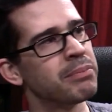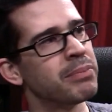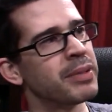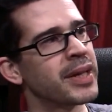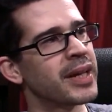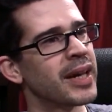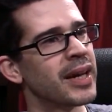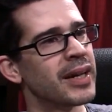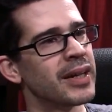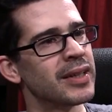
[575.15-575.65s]

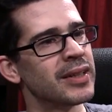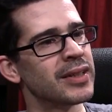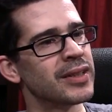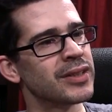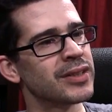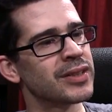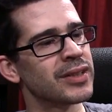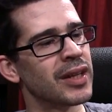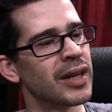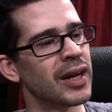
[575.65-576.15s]

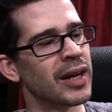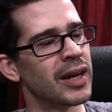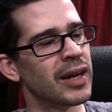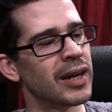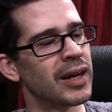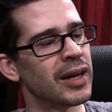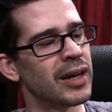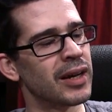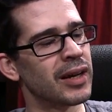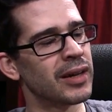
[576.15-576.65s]
because
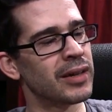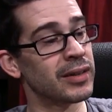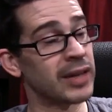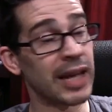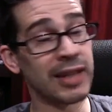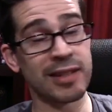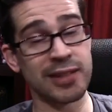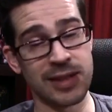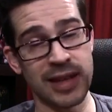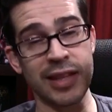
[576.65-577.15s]
uh,
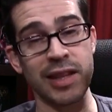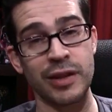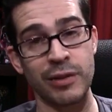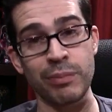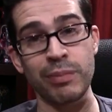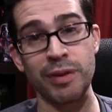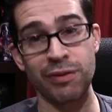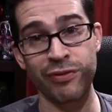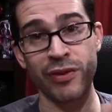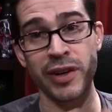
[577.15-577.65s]
not to say that
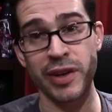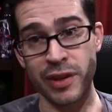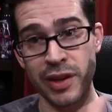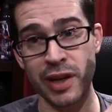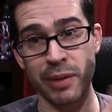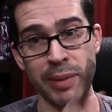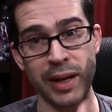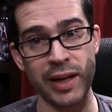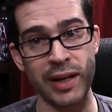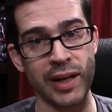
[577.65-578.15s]
it'd be fun to
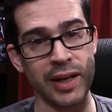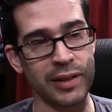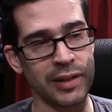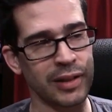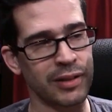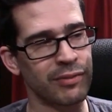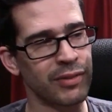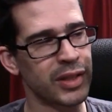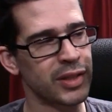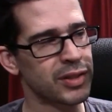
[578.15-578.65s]
think about an
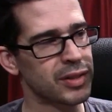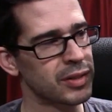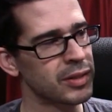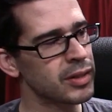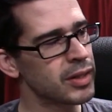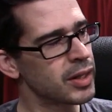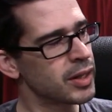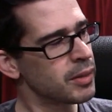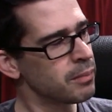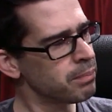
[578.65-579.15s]
alien
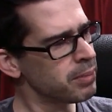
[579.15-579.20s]
invasion,